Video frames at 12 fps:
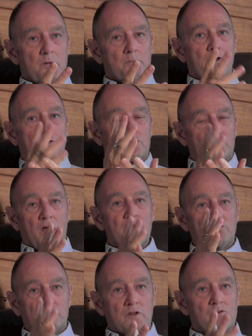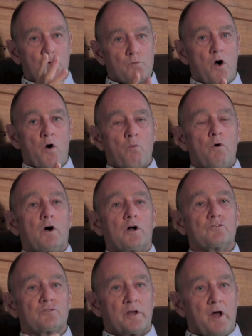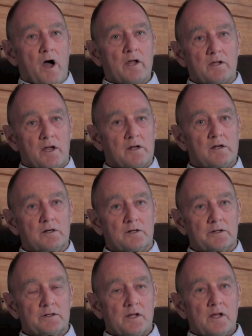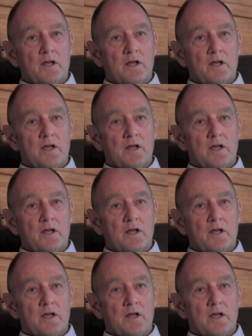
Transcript: because I've said the wrong words, then I get hurt.